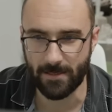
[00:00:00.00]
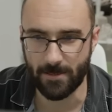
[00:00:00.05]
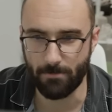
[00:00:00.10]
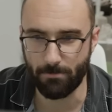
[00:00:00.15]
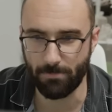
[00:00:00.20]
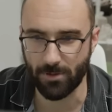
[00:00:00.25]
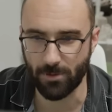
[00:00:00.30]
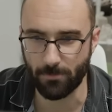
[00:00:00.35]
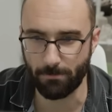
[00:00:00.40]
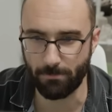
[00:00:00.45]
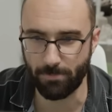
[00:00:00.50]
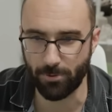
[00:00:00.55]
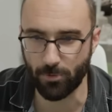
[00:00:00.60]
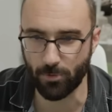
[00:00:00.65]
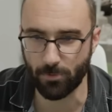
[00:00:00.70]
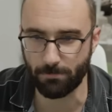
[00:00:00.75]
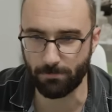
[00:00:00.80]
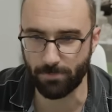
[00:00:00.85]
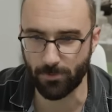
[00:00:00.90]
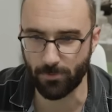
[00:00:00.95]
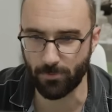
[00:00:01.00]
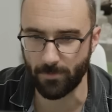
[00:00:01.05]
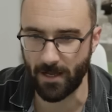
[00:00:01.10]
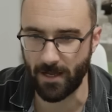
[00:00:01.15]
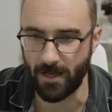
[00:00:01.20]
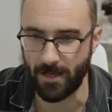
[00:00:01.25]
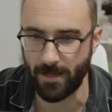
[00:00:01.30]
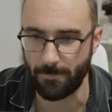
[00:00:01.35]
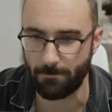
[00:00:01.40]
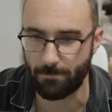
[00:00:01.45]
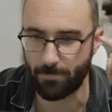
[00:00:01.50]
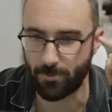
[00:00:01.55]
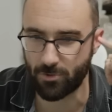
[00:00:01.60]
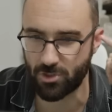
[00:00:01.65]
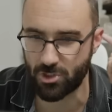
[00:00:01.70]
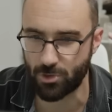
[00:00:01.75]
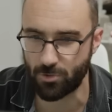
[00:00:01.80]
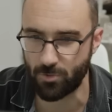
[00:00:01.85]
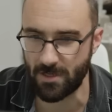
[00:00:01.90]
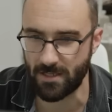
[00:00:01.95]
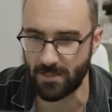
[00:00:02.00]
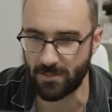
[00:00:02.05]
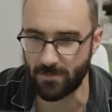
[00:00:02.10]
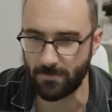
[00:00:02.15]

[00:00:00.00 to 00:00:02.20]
Pl pl pl um, tri